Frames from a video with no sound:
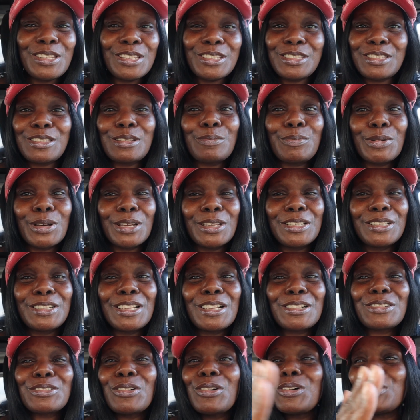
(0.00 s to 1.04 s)
is the butt
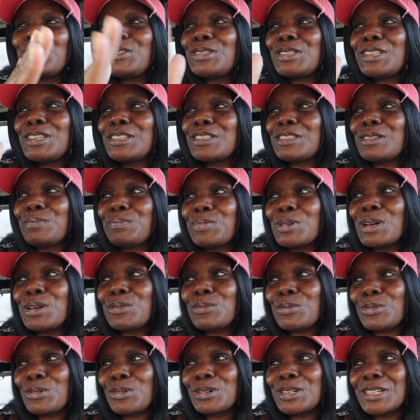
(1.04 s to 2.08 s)
that's all you see is the butt
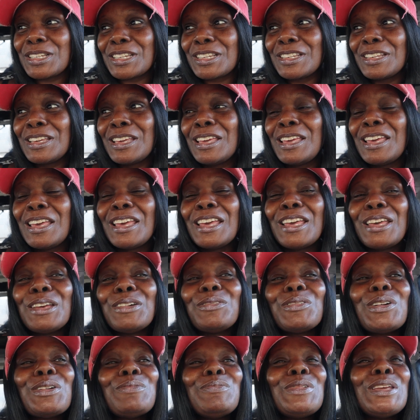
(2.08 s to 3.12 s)
walking
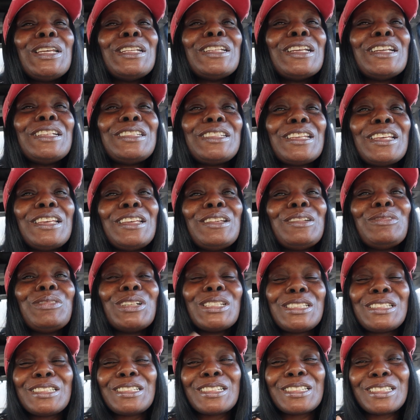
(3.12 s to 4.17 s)
when me and nadine
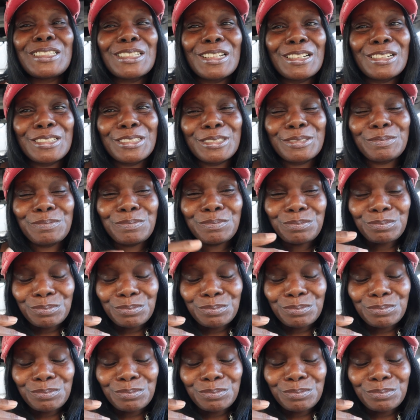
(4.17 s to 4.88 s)
went to the sauna